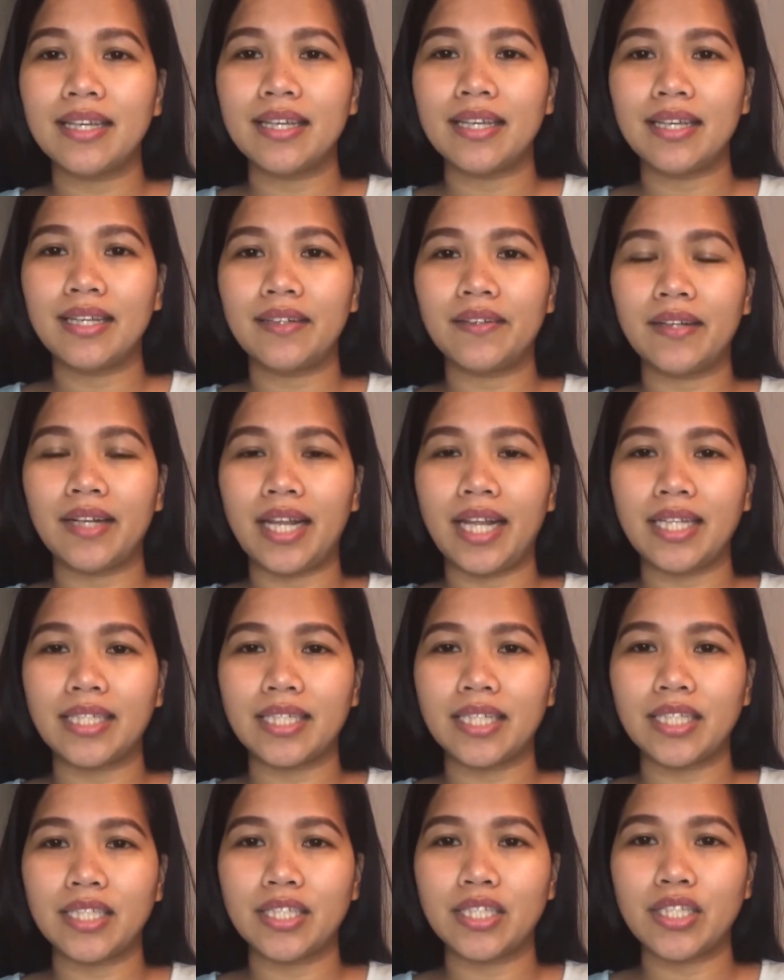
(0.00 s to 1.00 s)
in
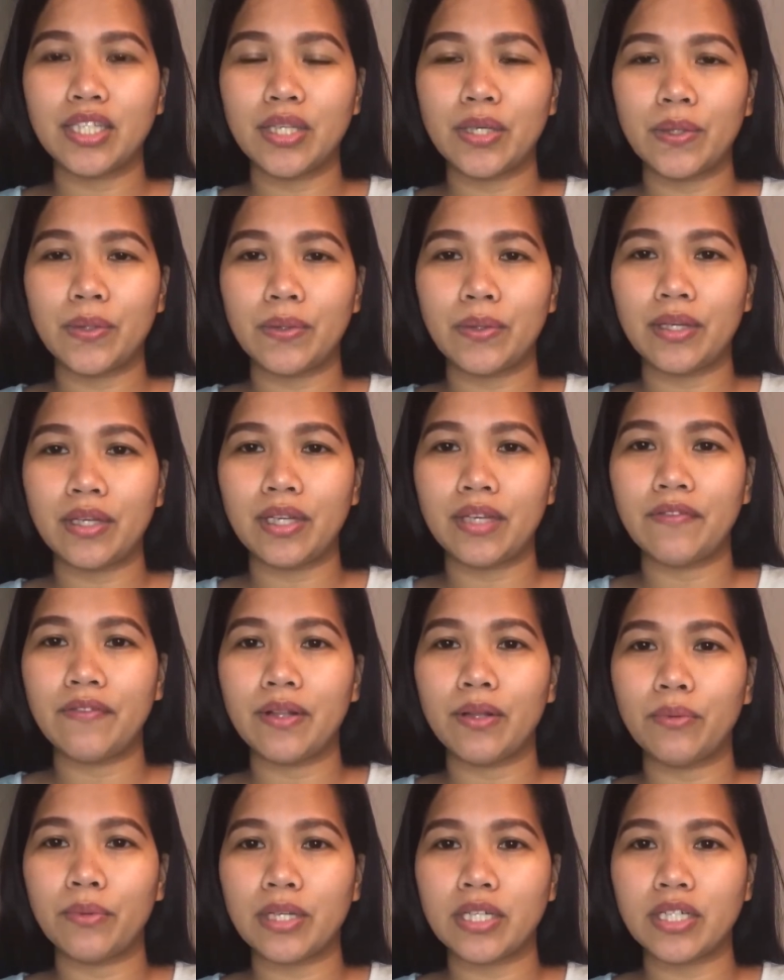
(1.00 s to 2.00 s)
related to
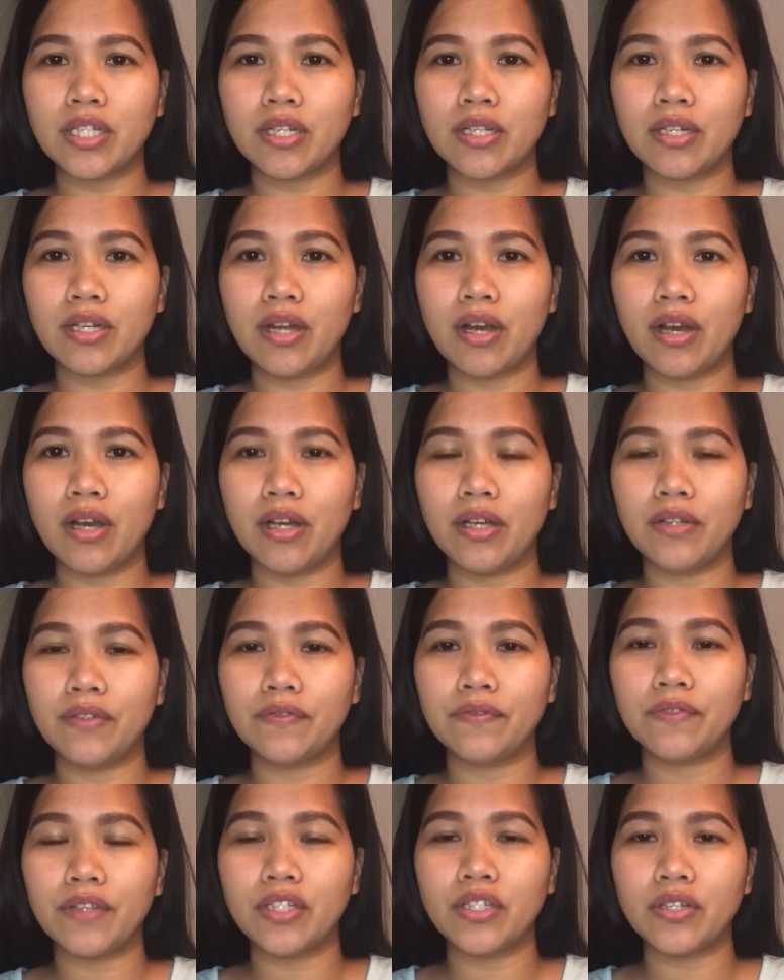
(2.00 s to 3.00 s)
evaluation
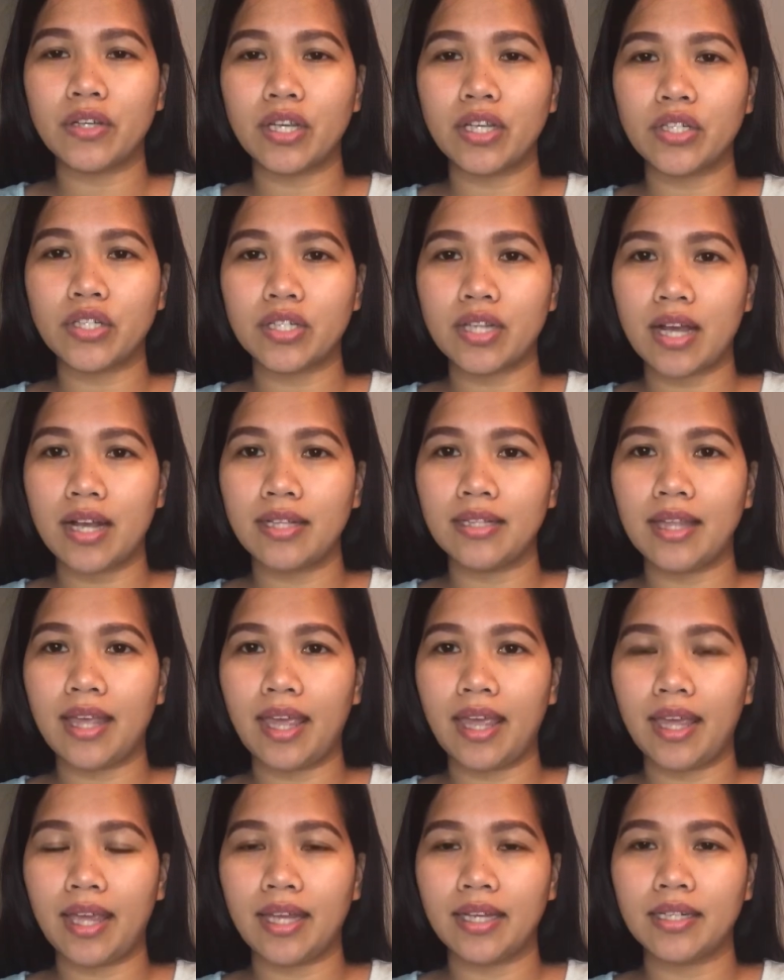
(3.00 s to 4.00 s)
of educational
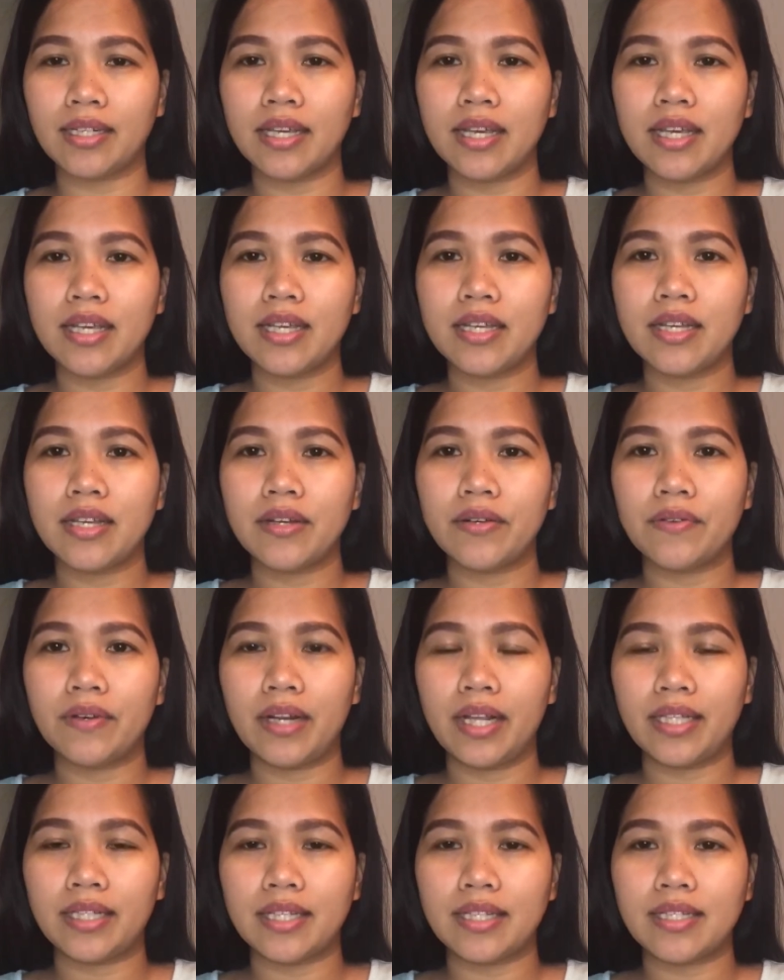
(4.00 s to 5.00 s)
and
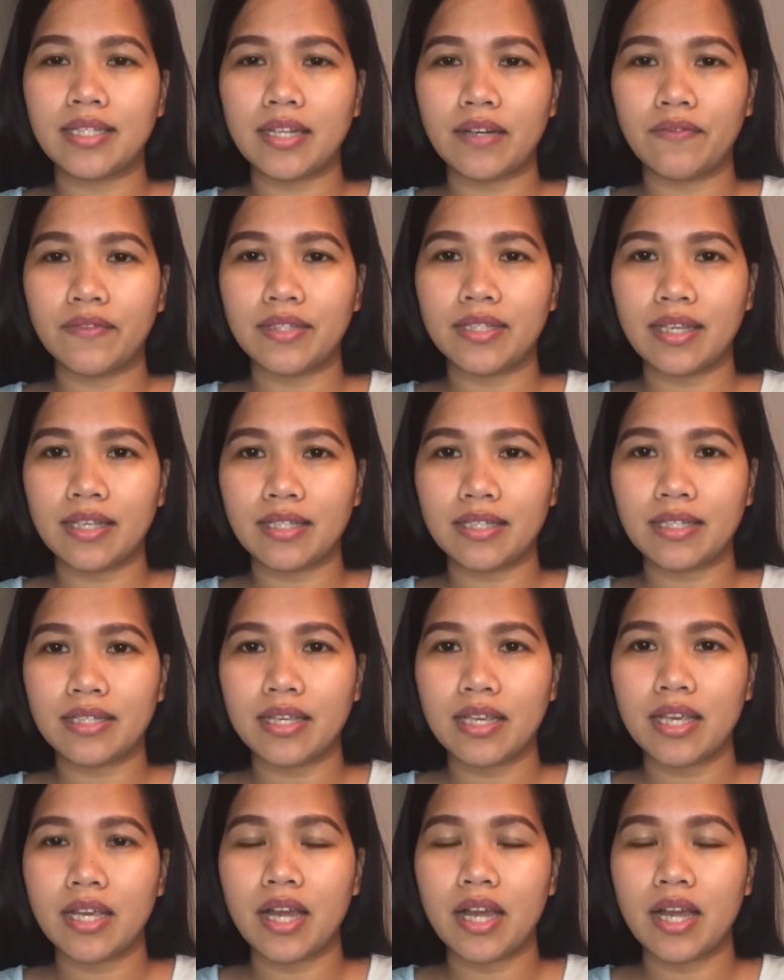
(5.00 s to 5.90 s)
related services.